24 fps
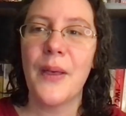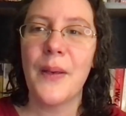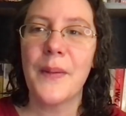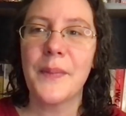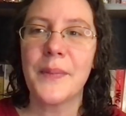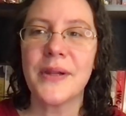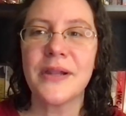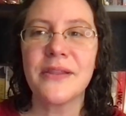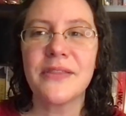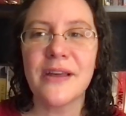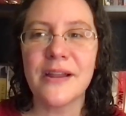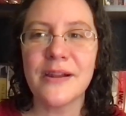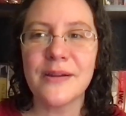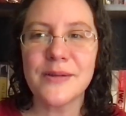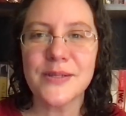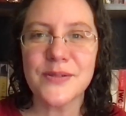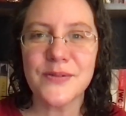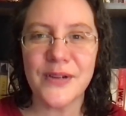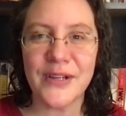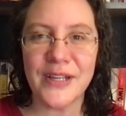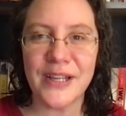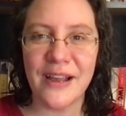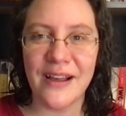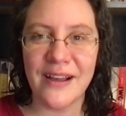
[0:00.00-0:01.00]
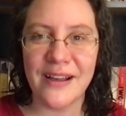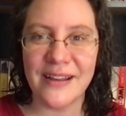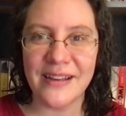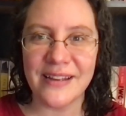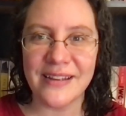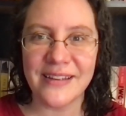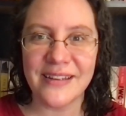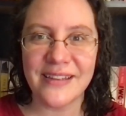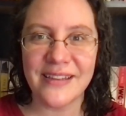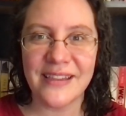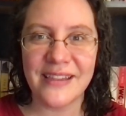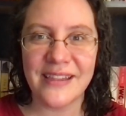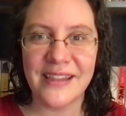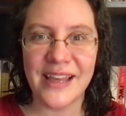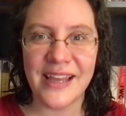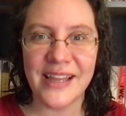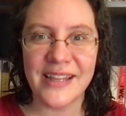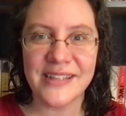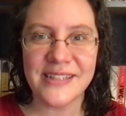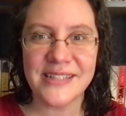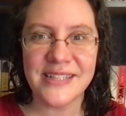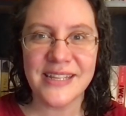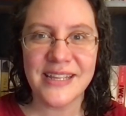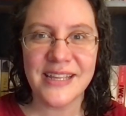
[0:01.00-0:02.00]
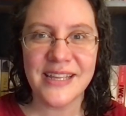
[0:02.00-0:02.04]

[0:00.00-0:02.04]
But I thought it was very odd that